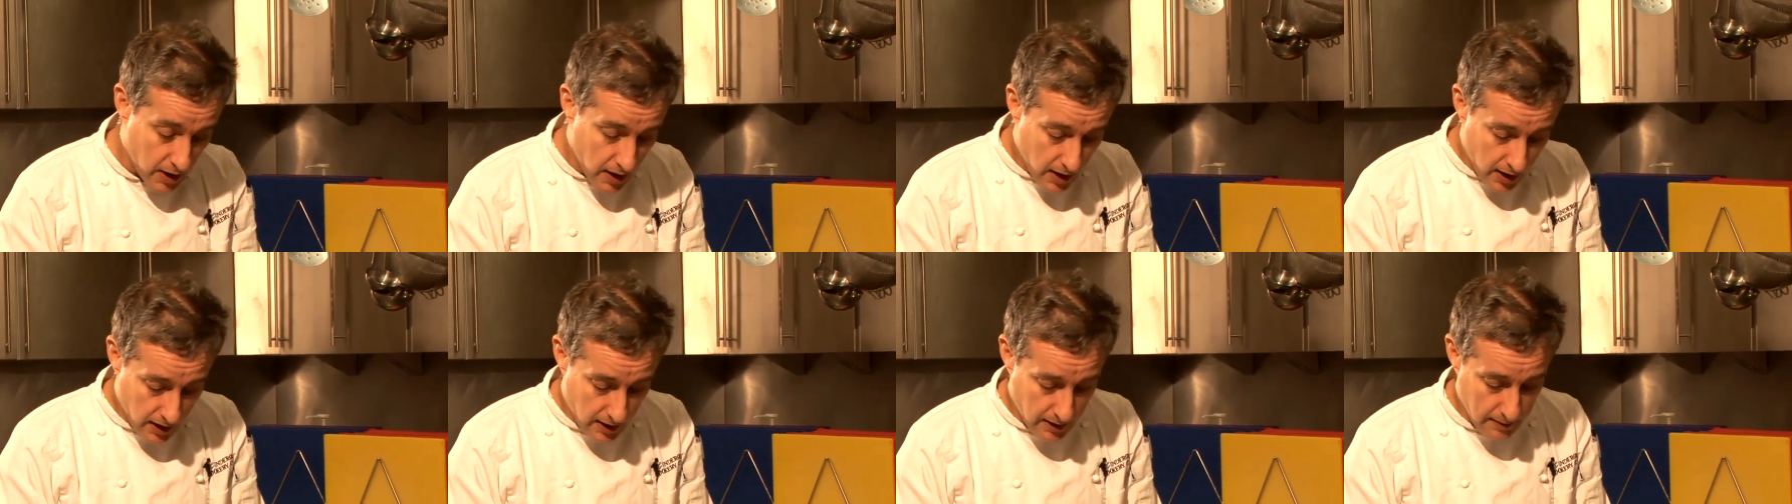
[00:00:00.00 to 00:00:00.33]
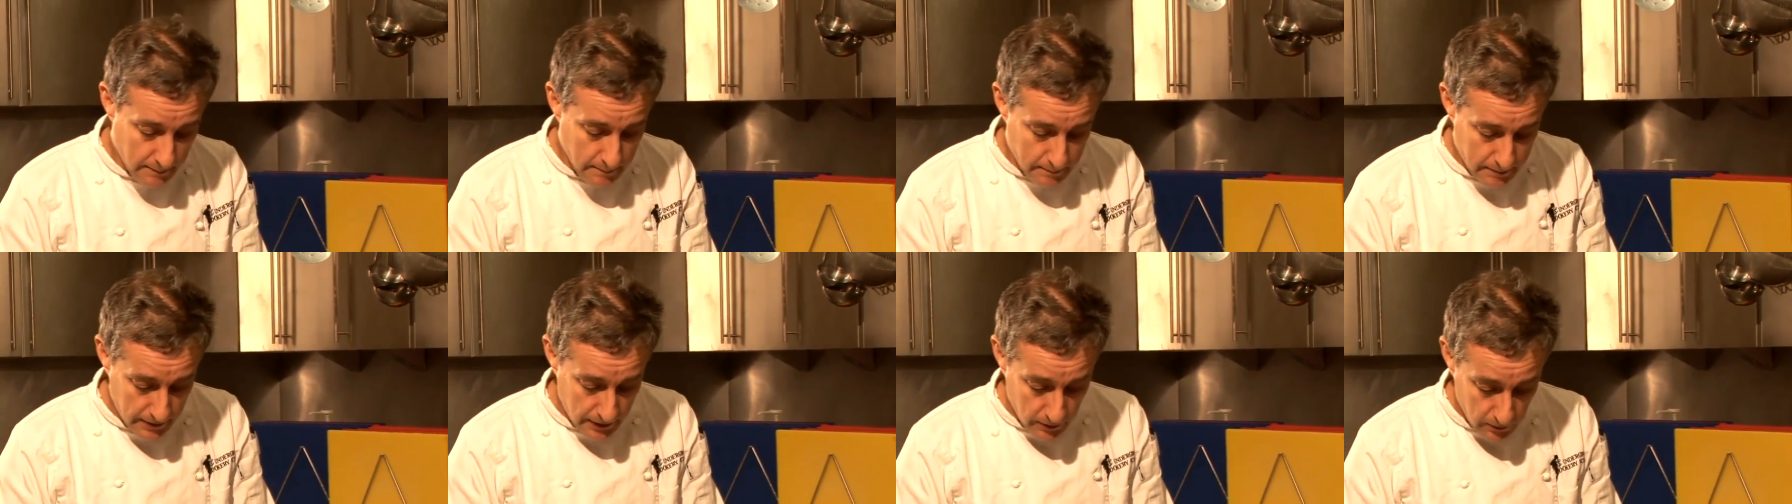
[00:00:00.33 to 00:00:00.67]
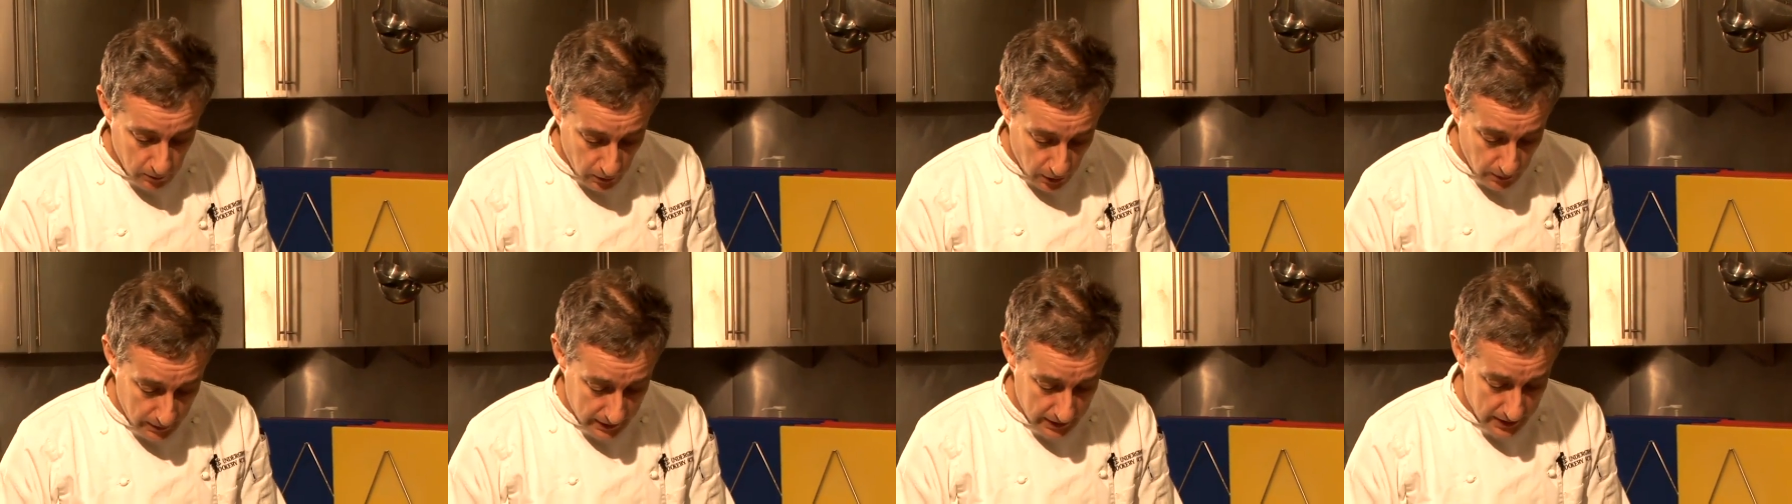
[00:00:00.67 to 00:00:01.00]
Um, but
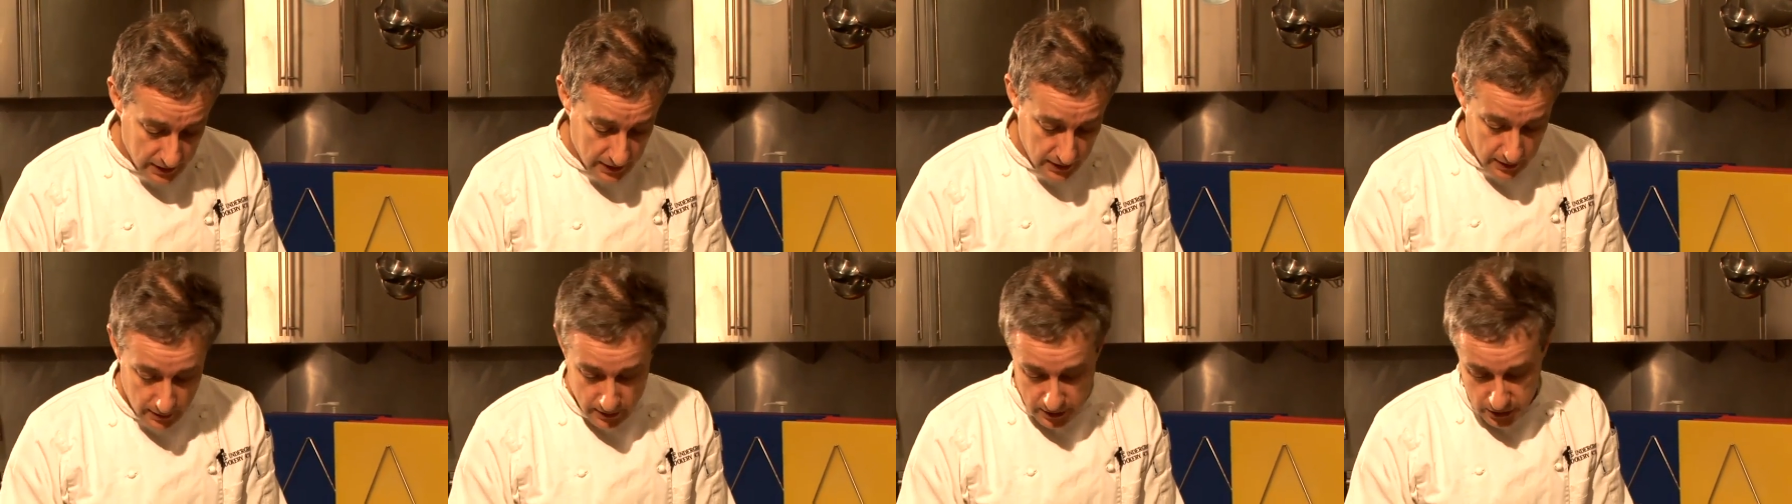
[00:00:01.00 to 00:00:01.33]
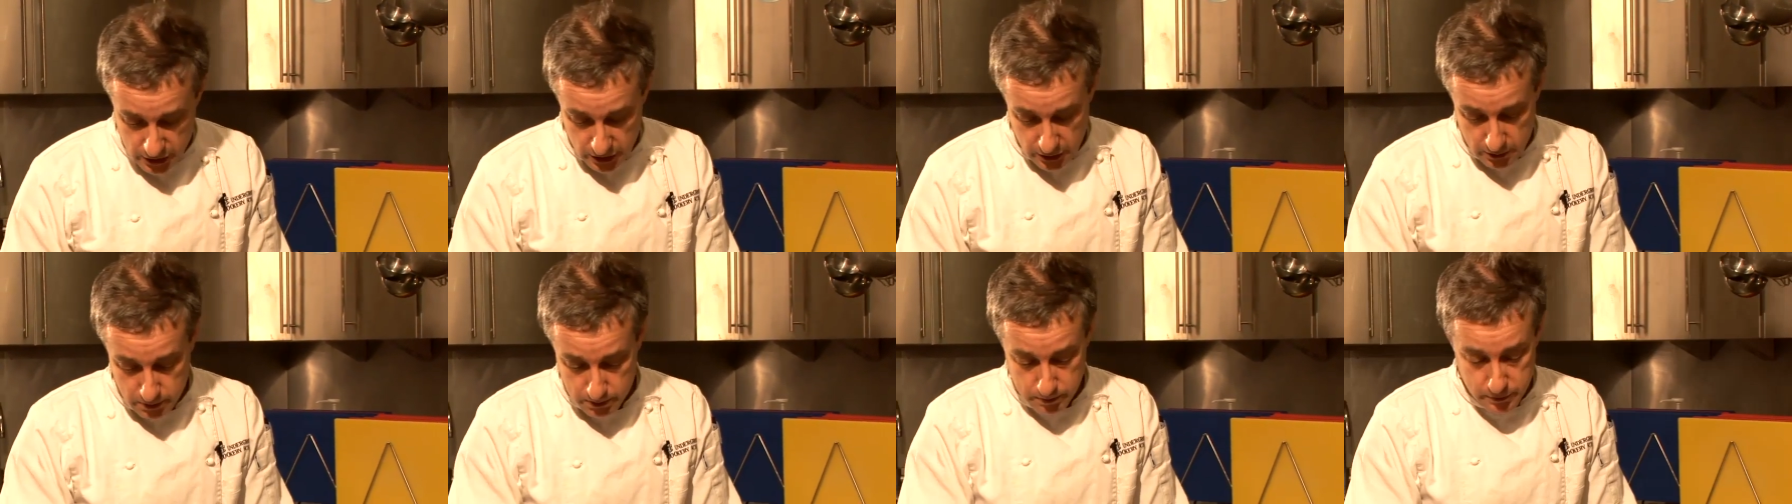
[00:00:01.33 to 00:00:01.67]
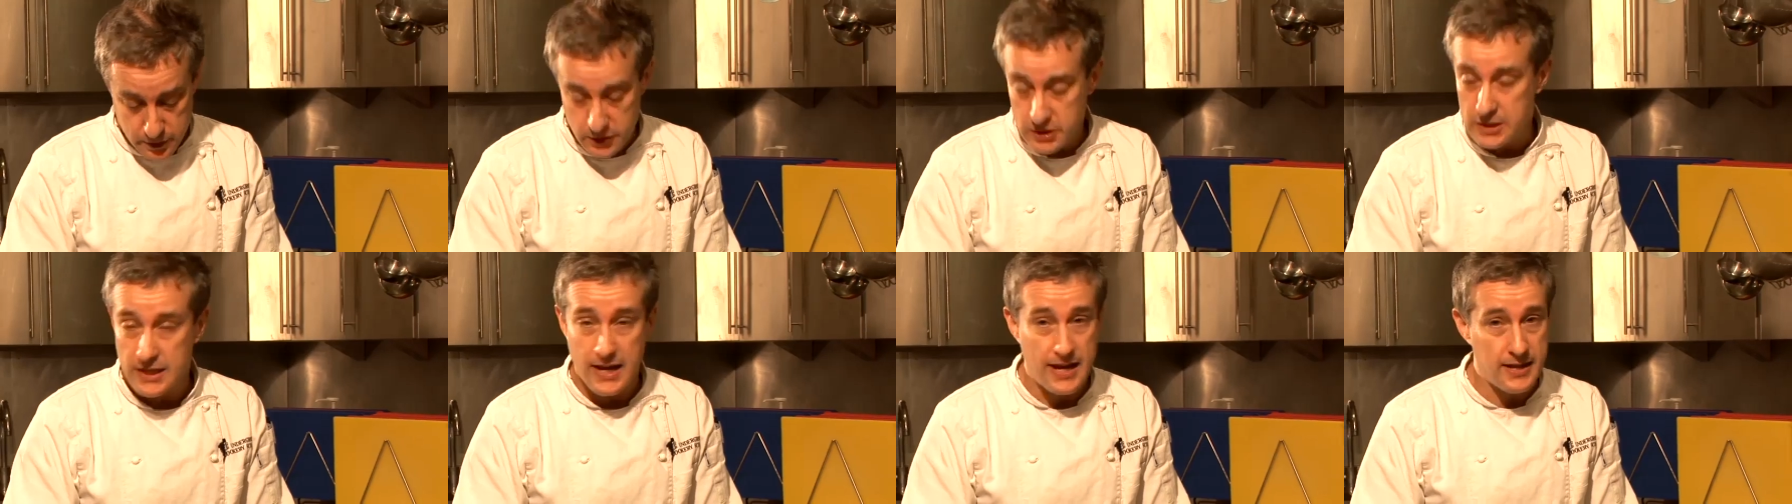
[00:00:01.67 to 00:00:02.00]
what we're going to do is just,
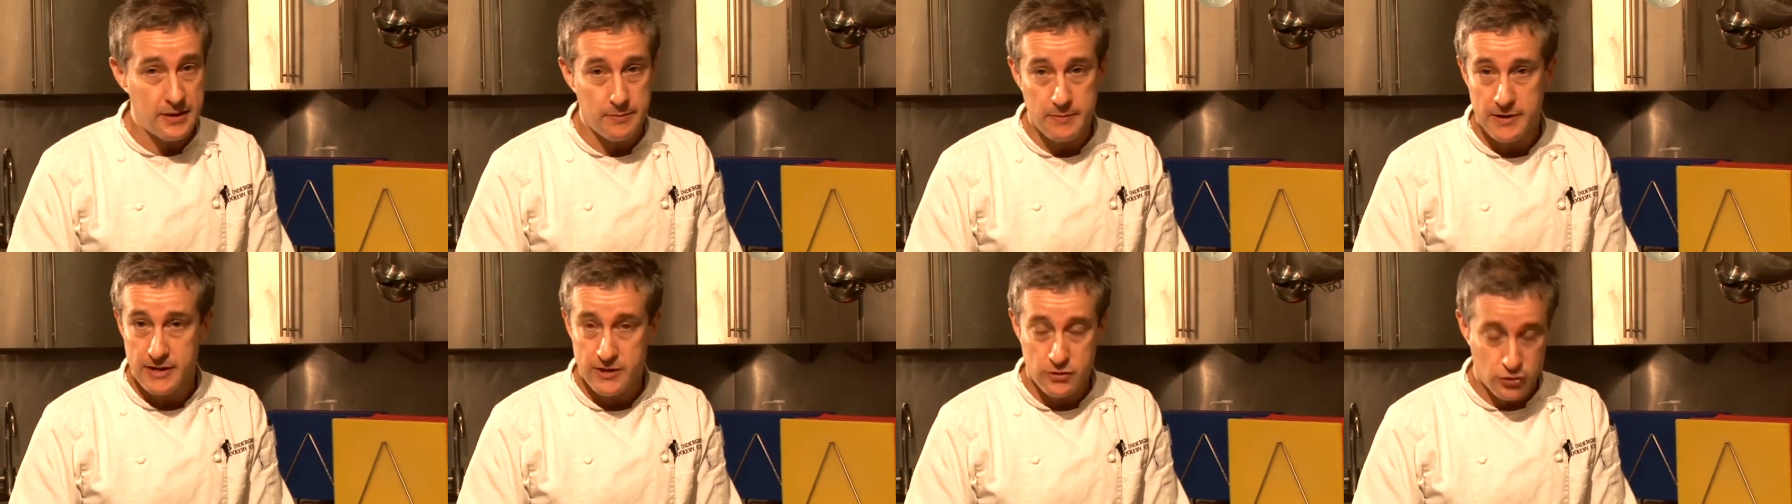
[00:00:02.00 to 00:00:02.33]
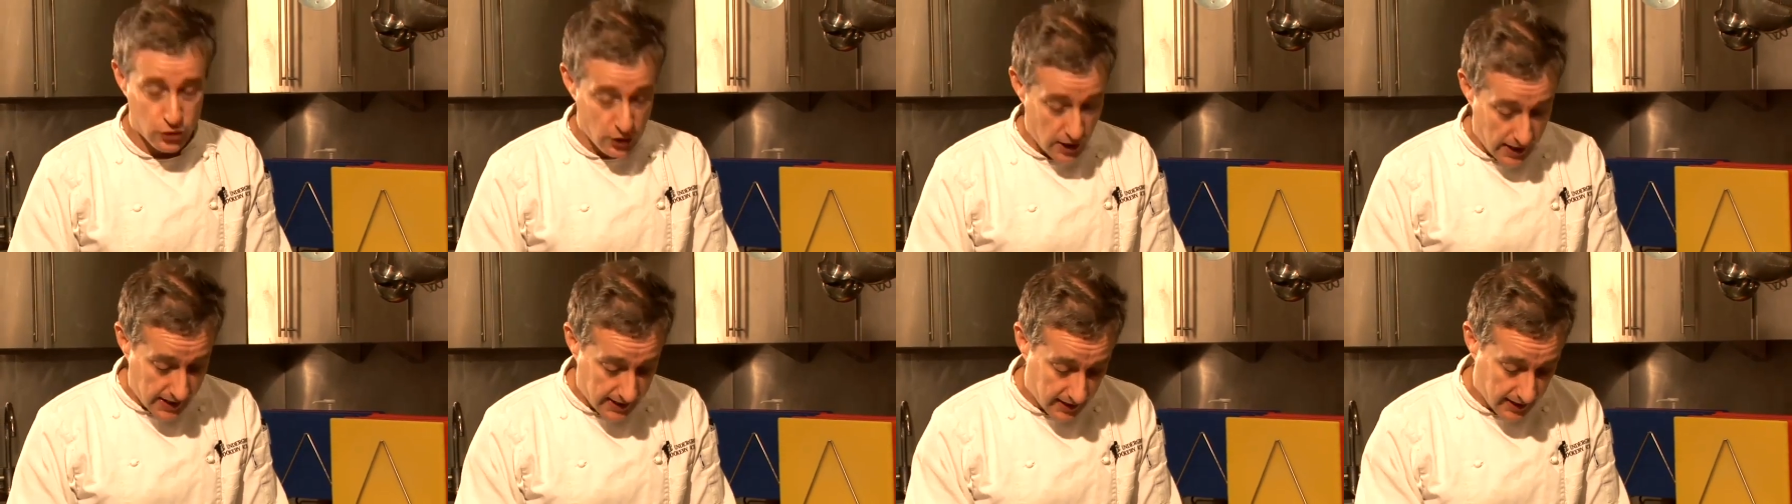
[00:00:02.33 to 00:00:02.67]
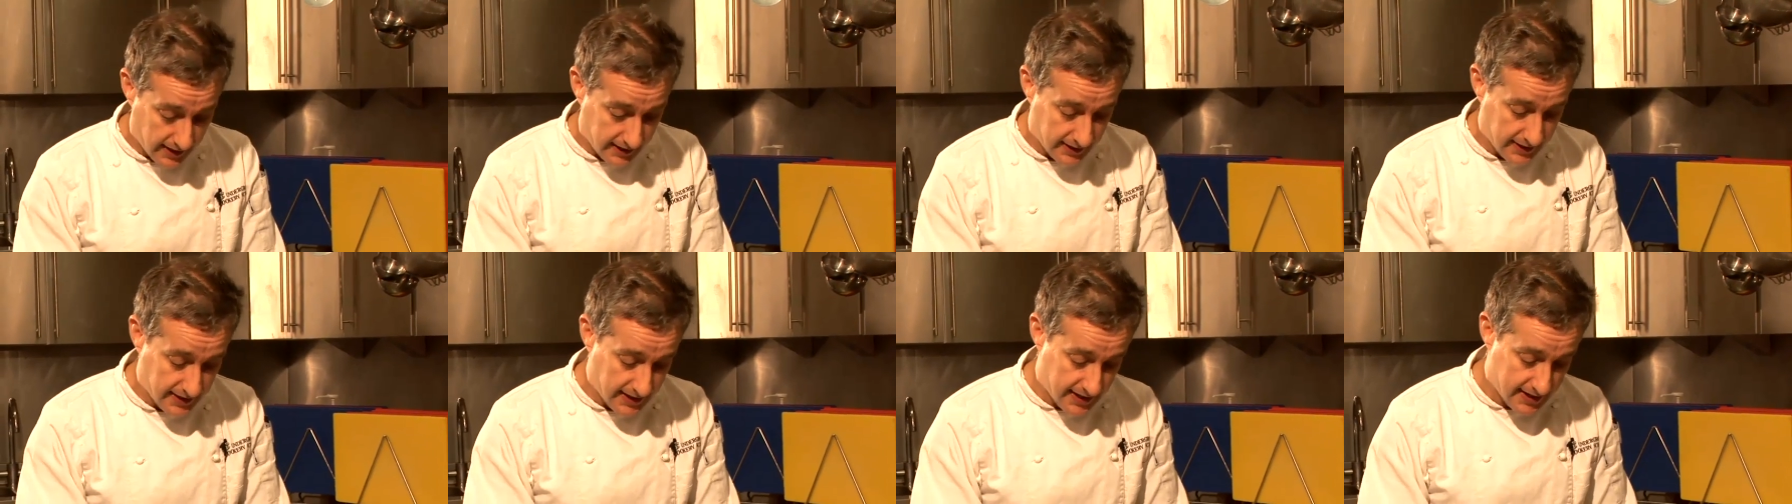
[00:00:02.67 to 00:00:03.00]
just lay them in a tray
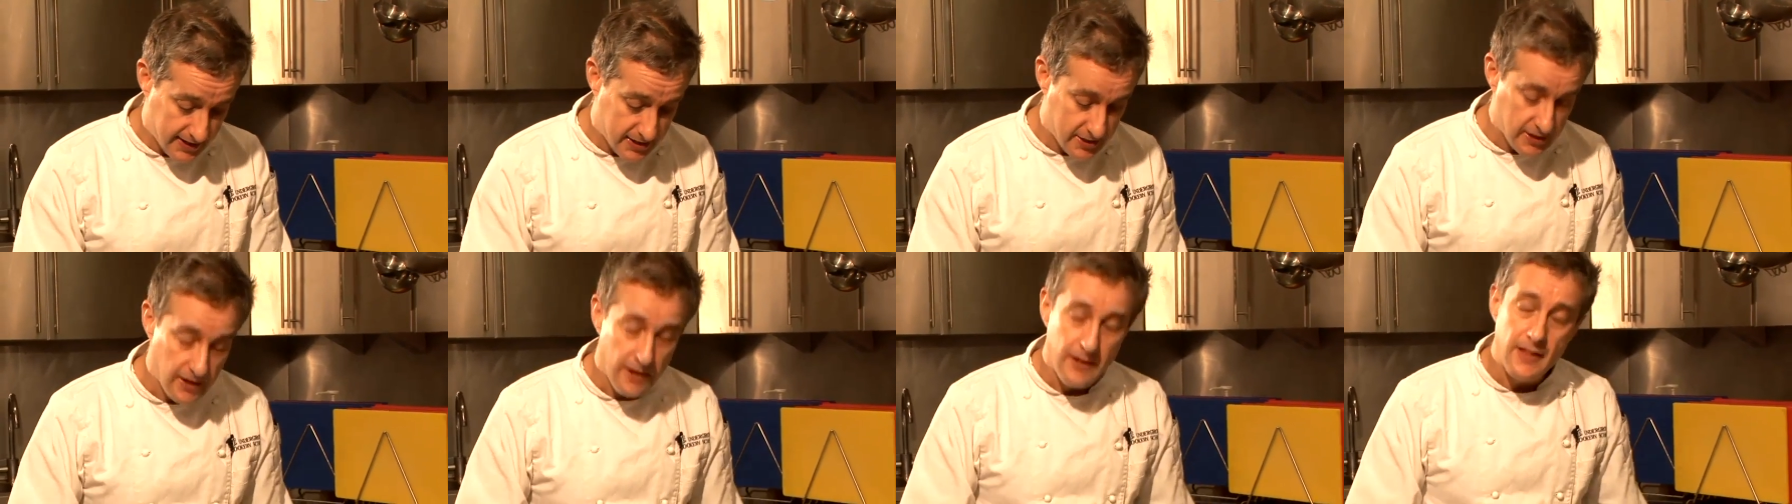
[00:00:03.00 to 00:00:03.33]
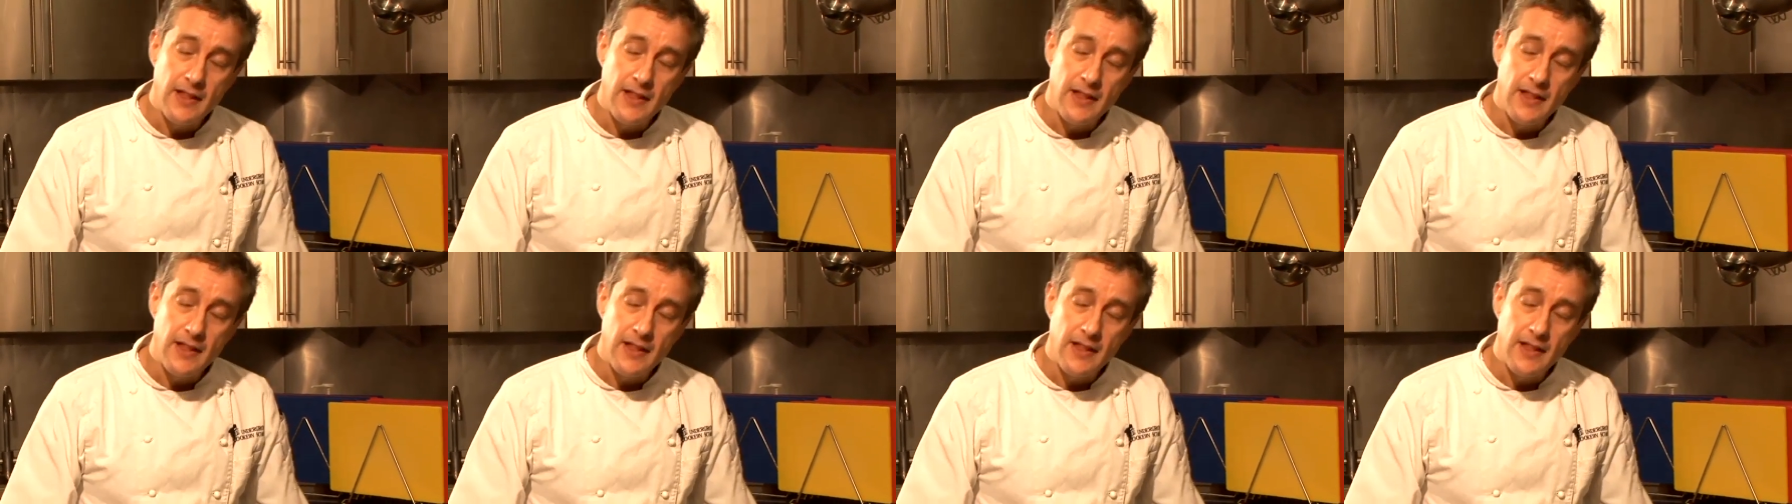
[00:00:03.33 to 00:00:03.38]
like this